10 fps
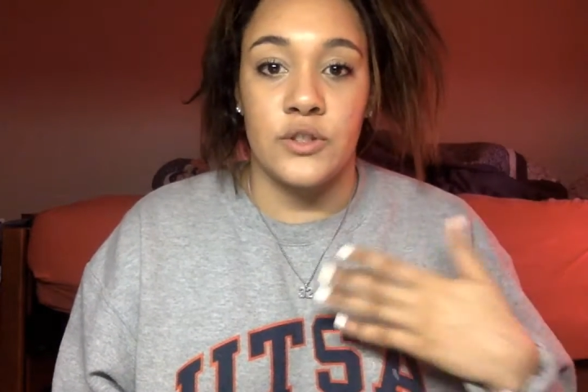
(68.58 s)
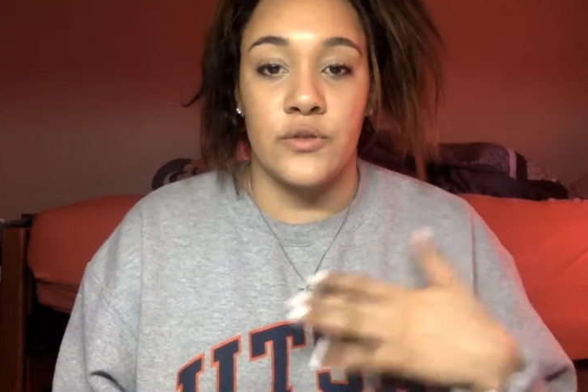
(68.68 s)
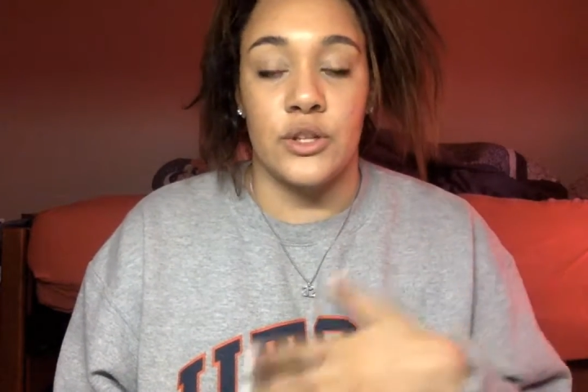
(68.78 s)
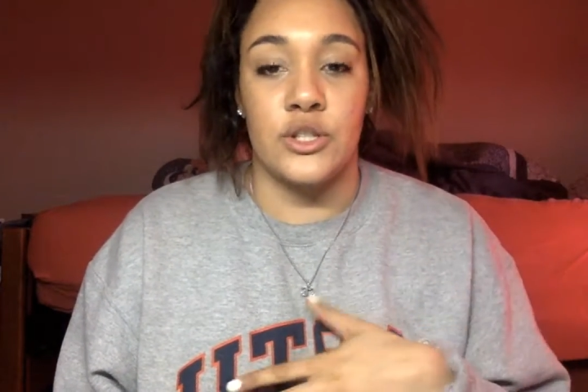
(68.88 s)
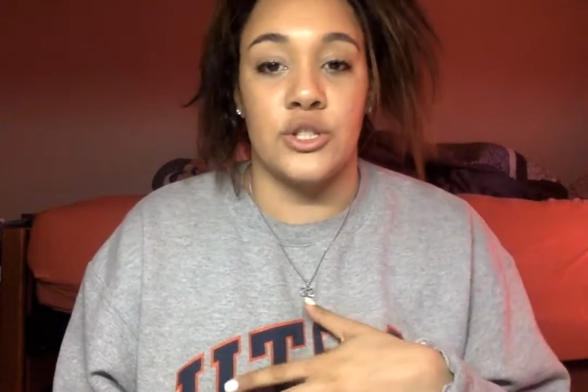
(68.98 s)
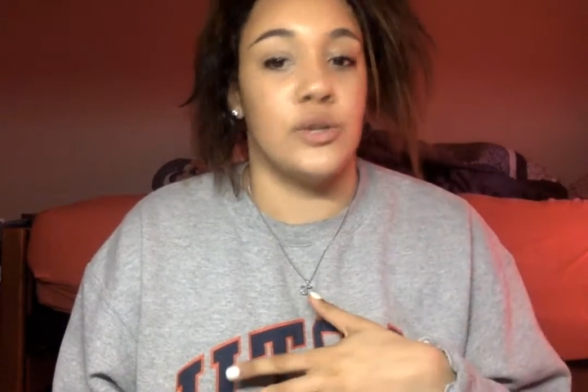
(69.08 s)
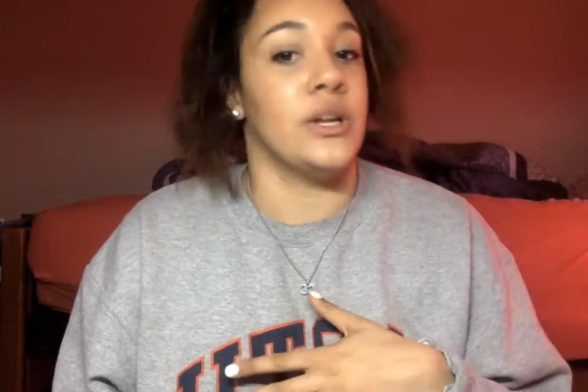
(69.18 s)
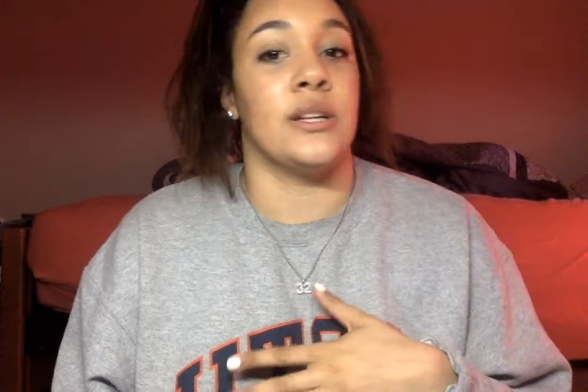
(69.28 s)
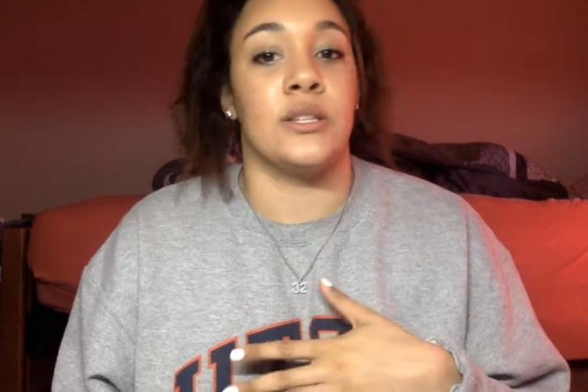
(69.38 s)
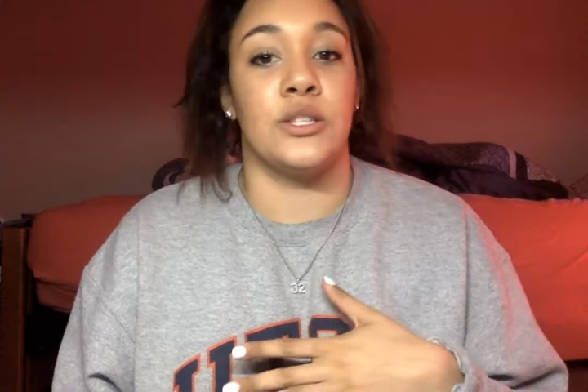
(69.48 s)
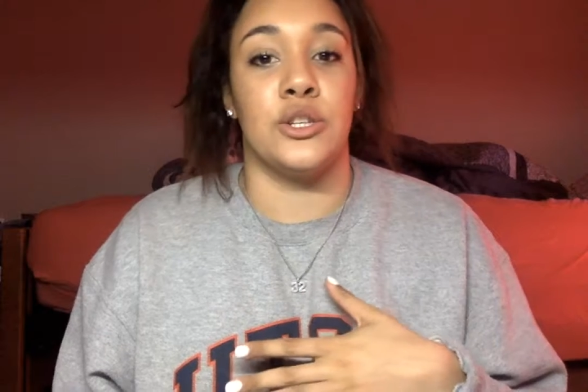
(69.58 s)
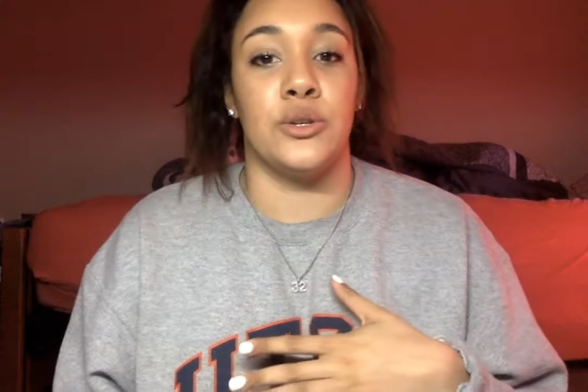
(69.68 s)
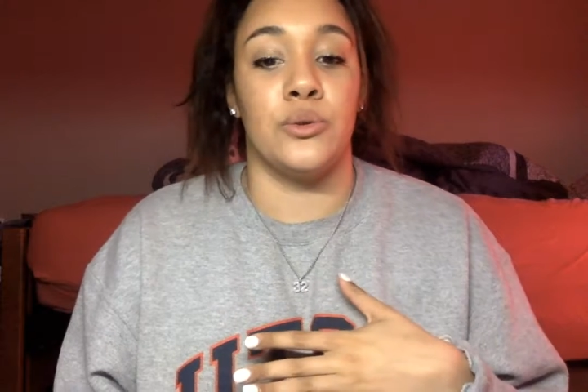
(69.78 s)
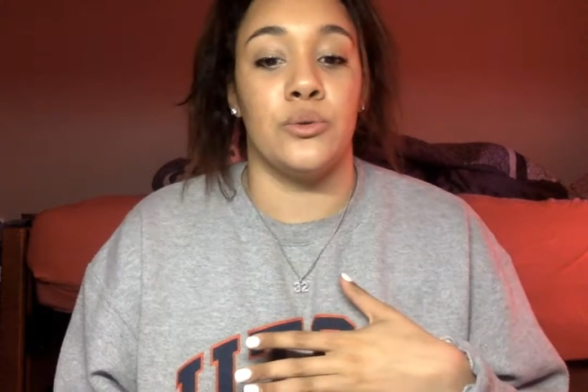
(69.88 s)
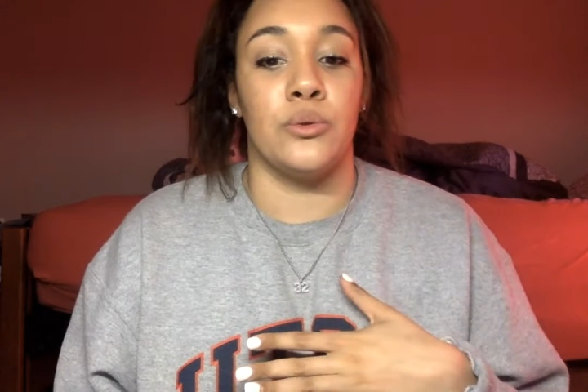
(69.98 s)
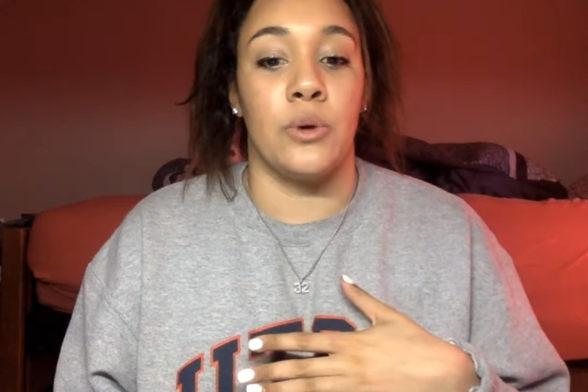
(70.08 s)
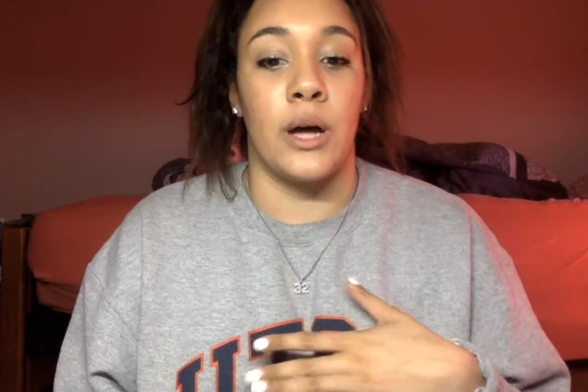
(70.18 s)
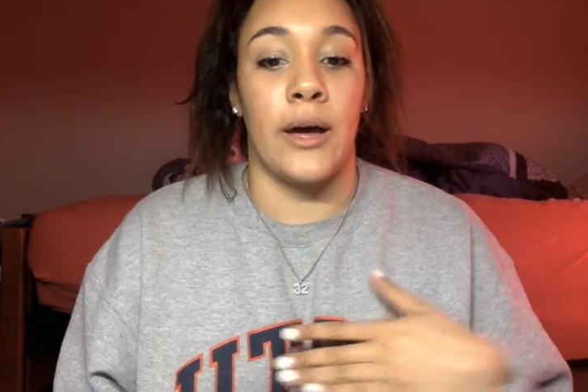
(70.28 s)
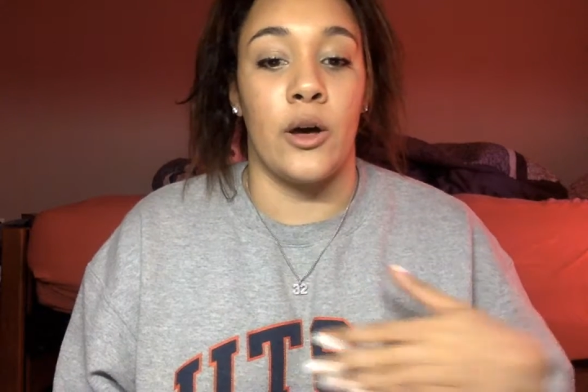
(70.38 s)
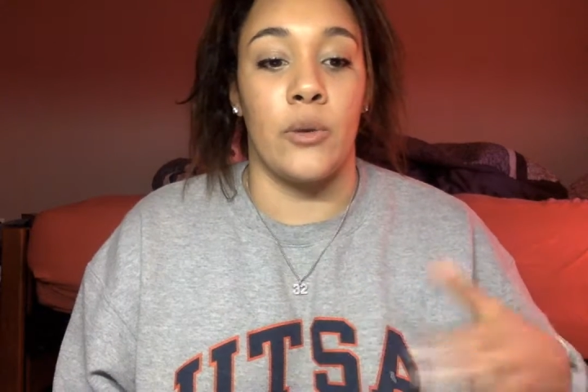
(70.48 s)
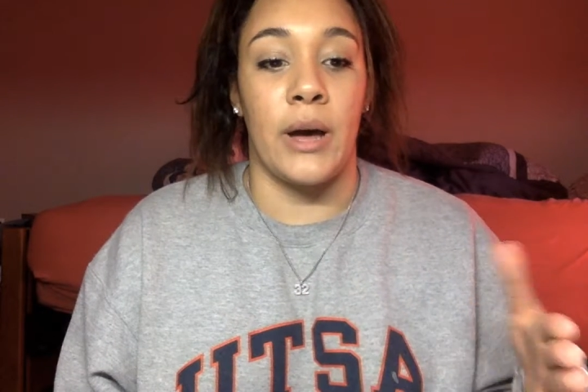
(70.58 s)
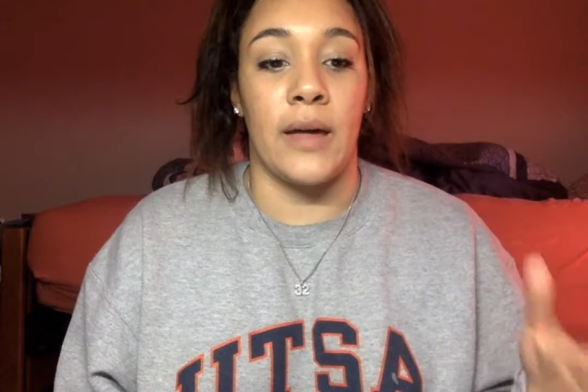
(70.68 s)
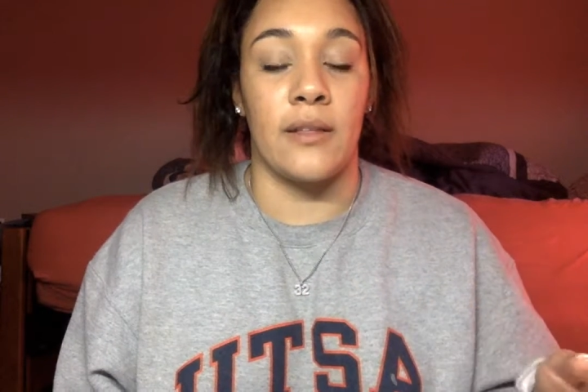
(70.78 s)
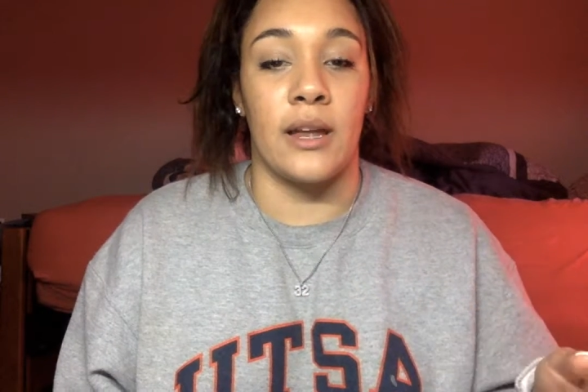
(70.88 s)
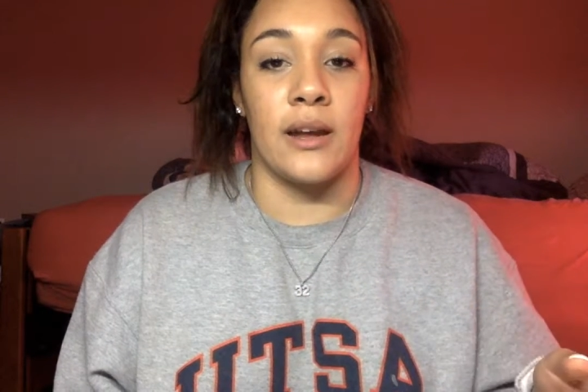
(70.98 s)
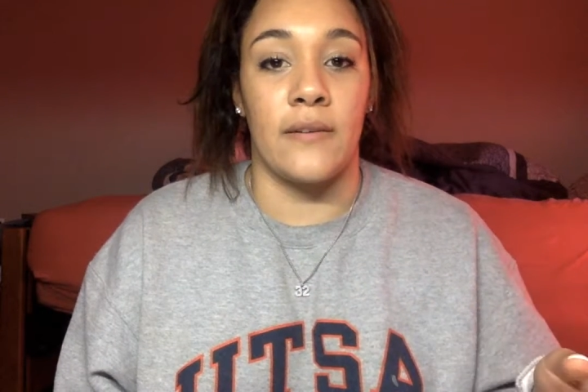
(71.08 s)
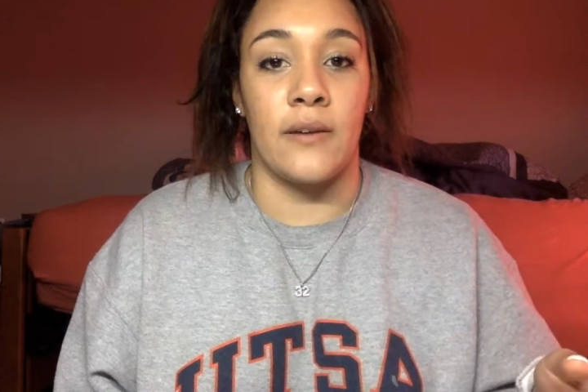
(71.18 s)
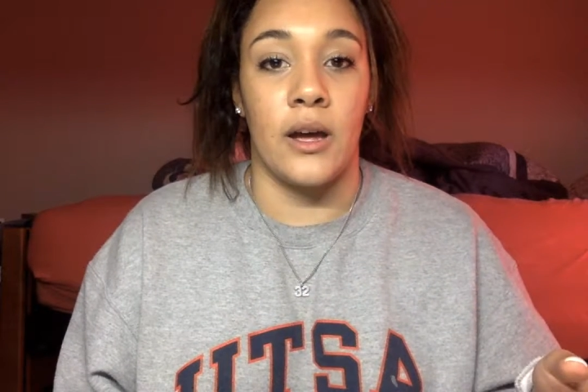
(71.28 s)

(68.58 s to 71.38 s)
for the students to help athletic